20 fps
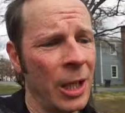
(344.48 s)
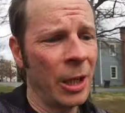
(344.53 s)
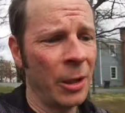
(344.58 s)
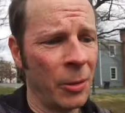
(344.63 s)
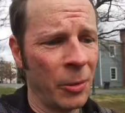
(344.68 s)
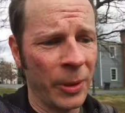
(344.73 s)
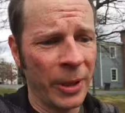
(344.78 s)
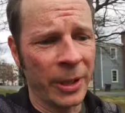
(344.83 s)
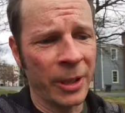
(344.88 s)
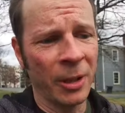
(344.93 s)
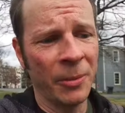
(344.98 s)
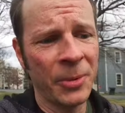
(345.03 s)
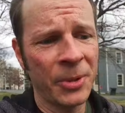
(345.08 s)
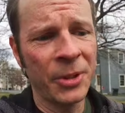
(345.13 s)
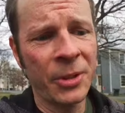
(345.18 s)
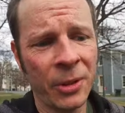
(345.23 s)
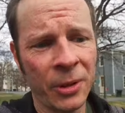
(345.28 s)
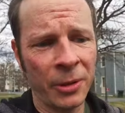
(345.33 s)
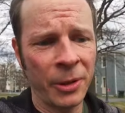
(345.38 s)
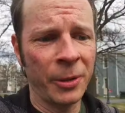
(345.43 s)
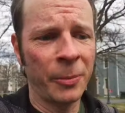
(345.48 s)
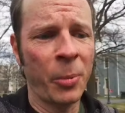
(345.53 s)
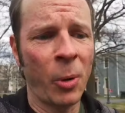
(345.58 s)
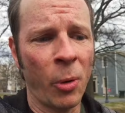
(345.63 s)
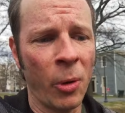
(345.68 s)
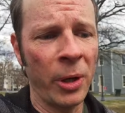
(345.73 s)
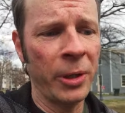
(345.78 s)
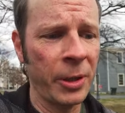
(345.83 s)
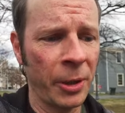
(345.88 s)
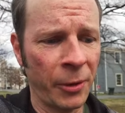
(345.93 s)
You know, when it comes to learning
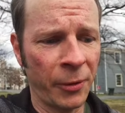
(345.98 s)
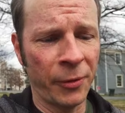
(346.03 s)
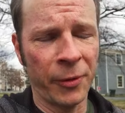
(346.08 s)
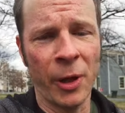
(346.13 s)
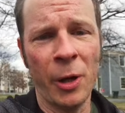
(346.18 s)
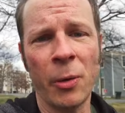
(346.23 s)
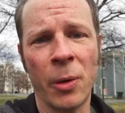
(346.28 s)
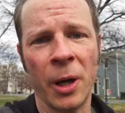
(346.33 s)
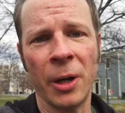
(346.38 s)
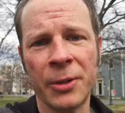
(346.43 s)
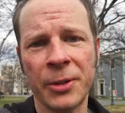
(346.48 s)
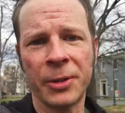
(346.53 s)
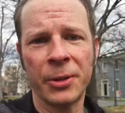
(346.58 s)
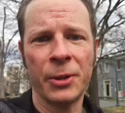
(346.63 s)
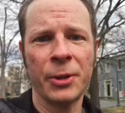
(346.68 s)
poi and other flow arts,